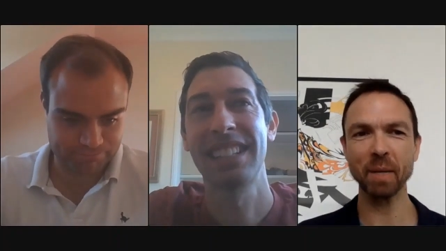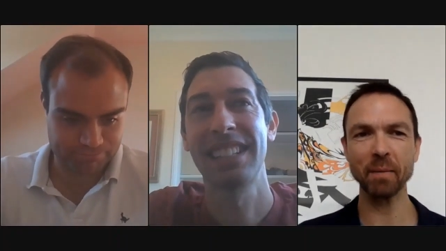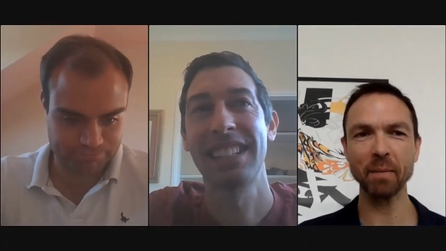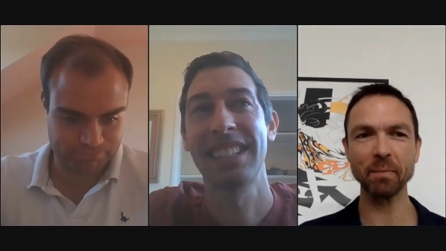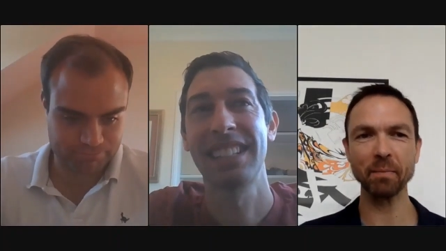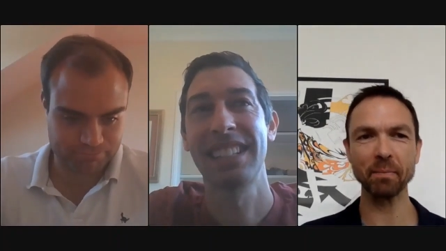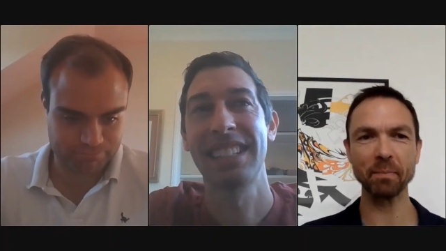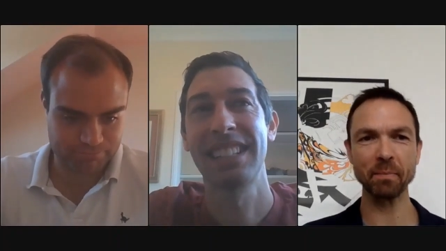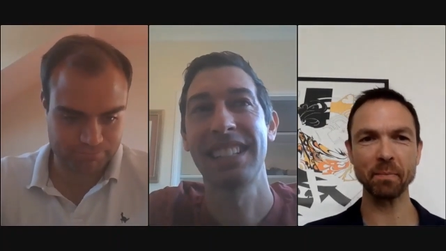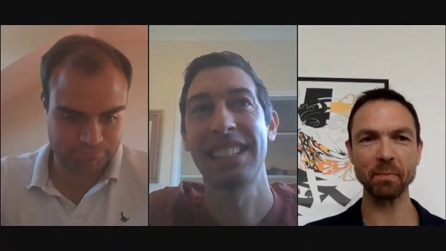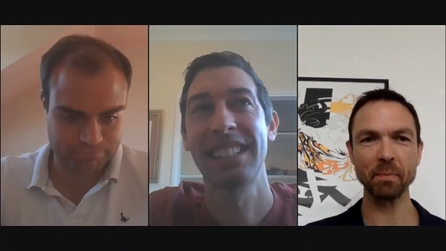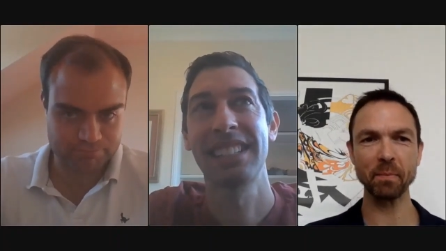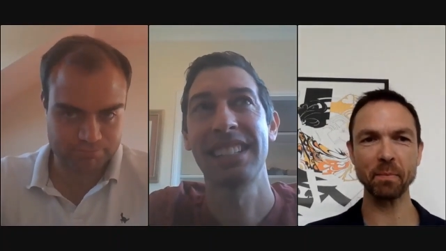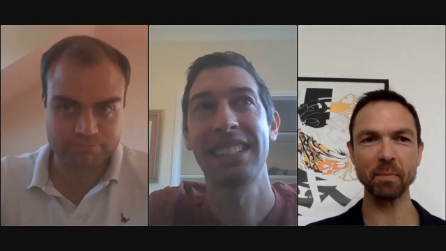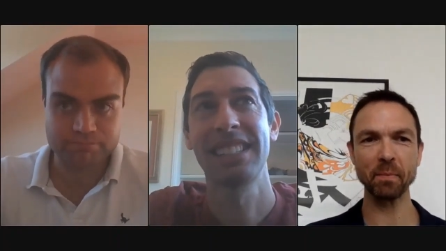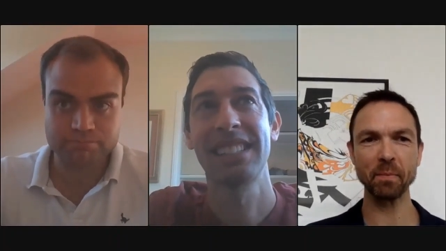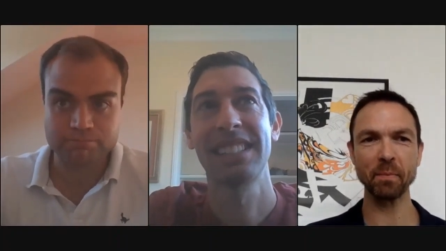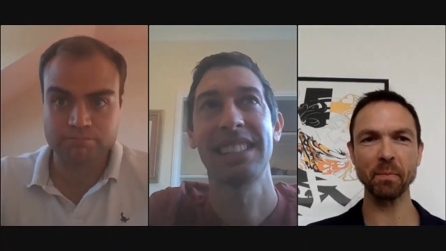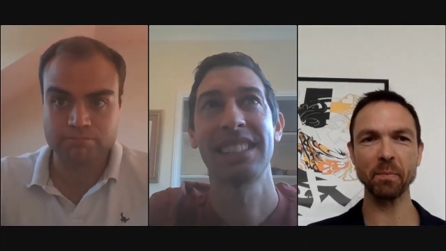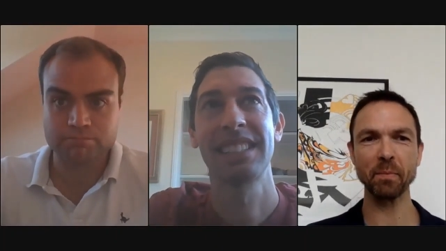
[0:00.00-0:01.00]

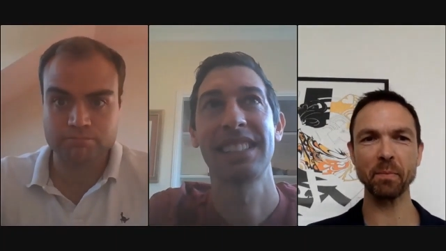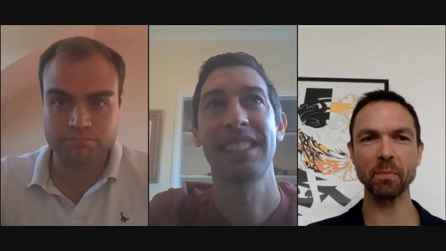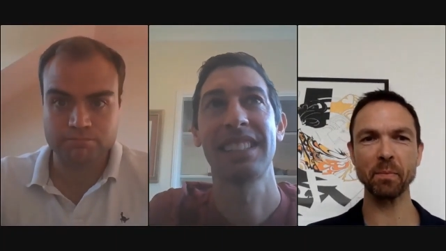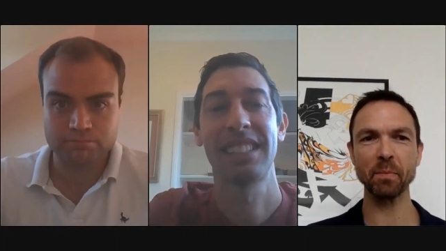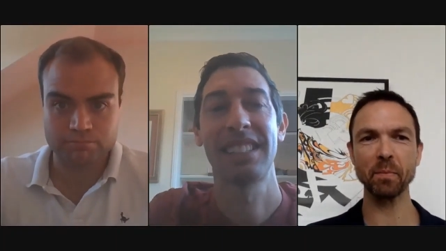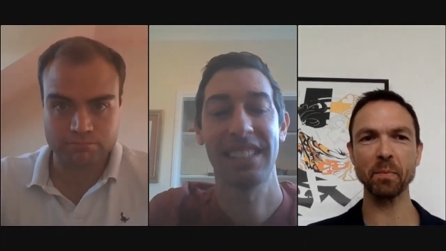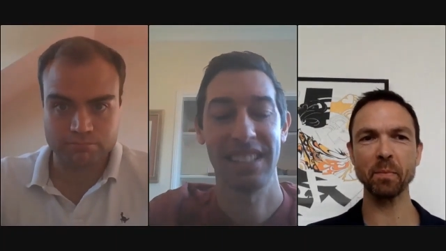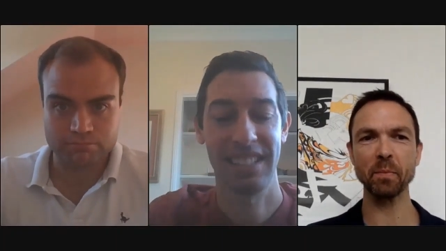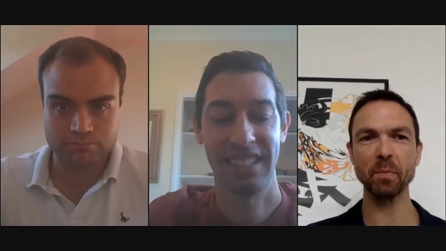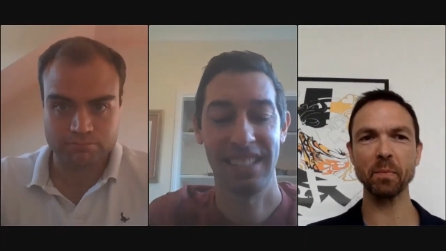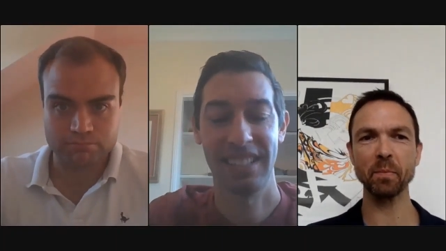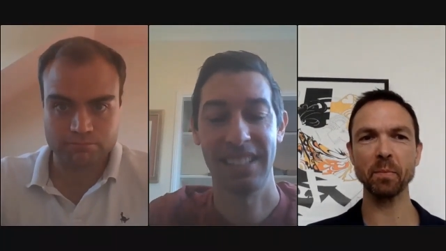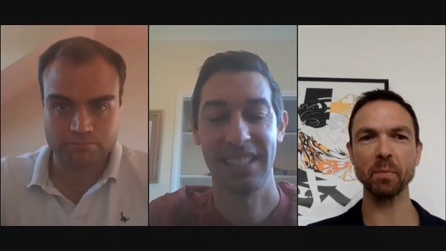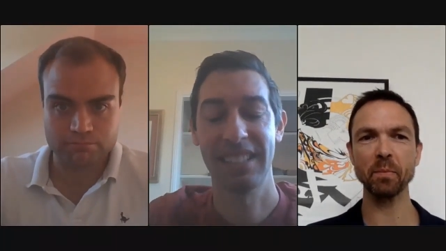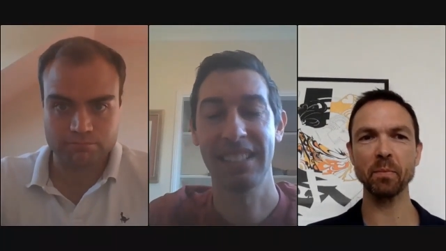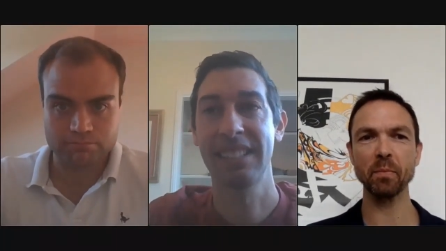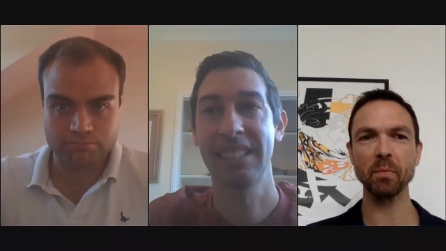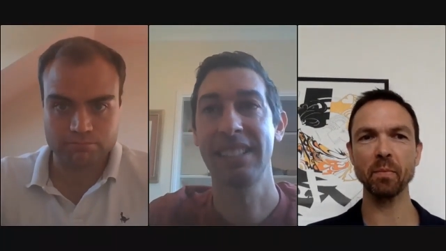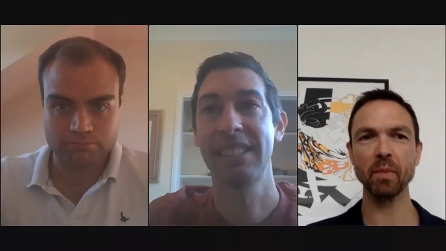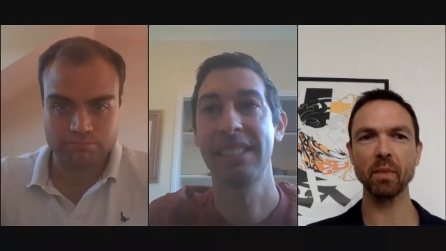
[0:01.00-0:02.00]

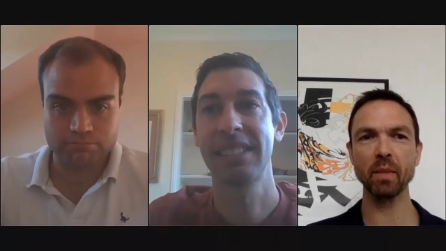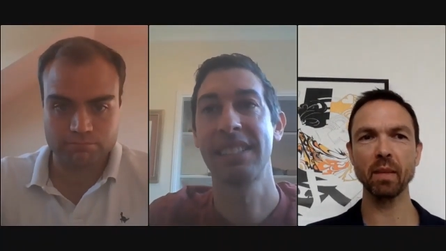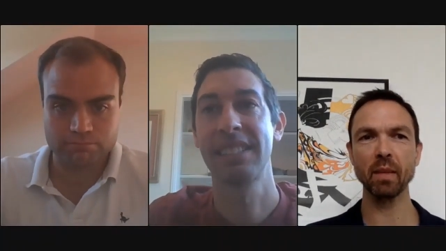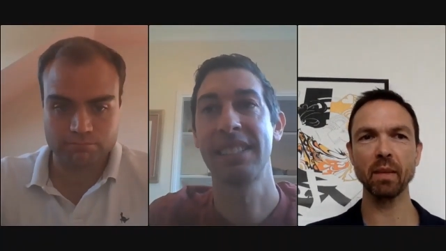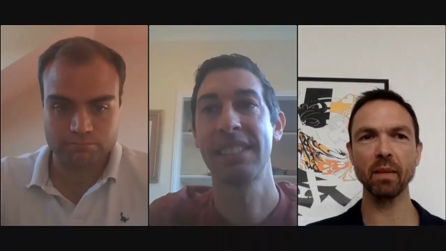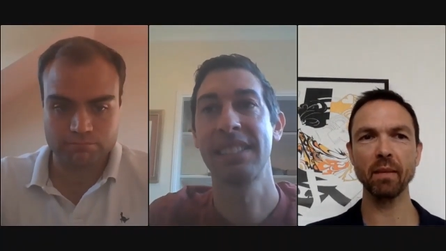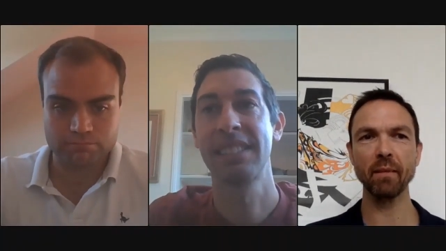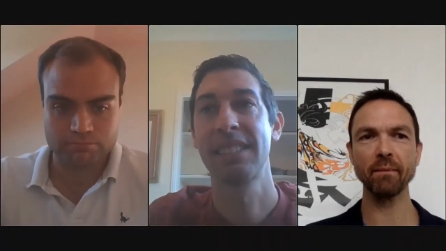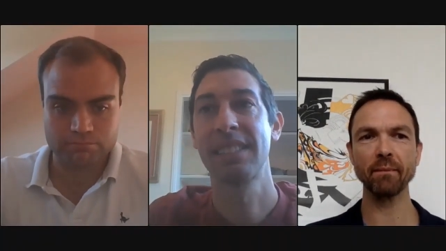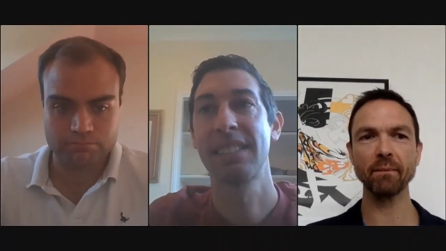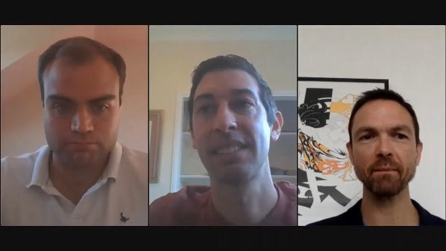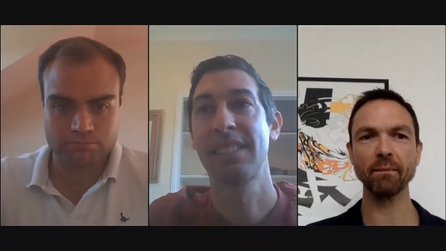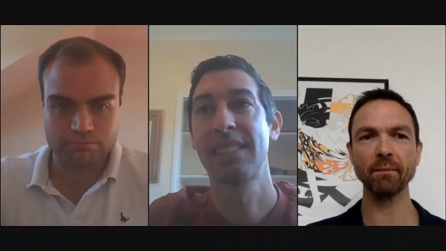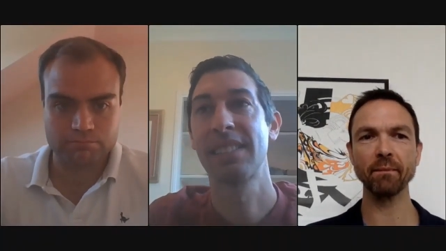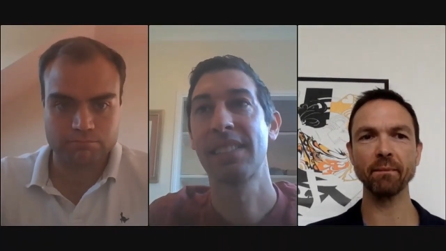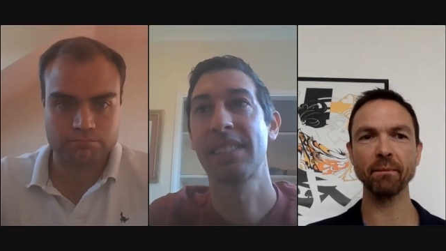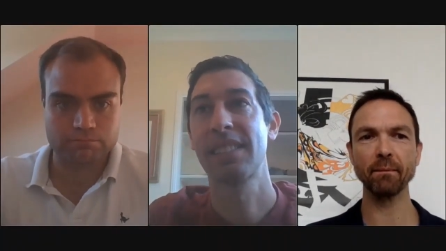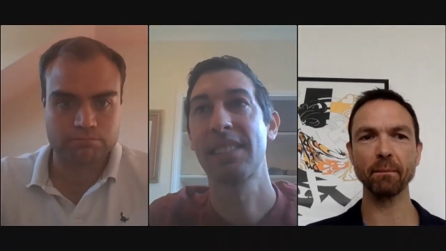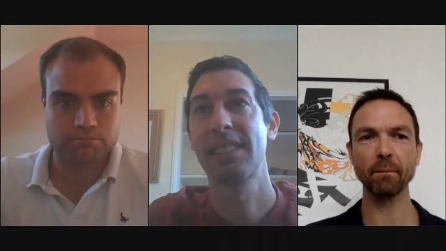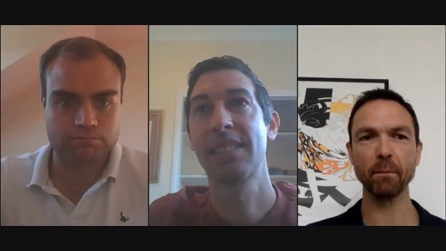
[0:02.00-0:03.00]

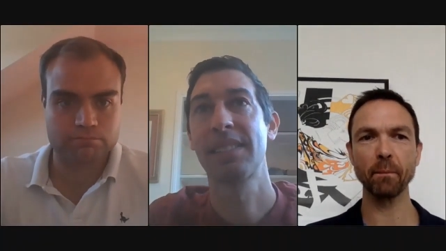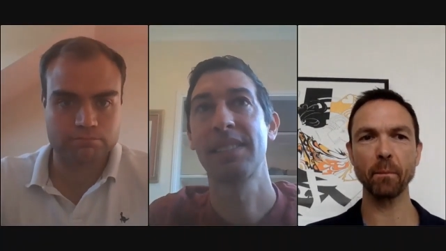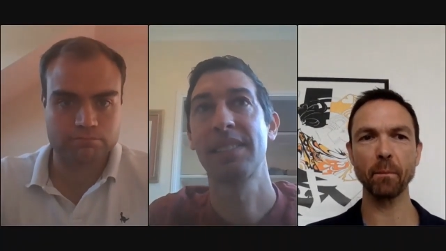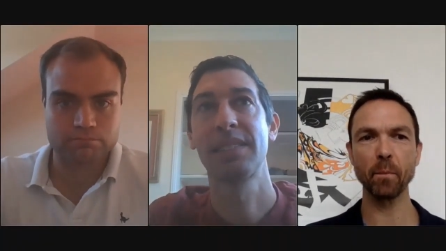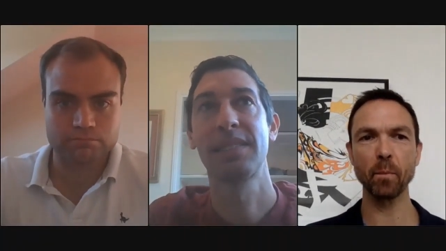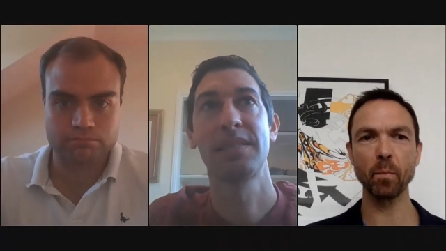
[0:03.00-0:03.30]
Nothing is said.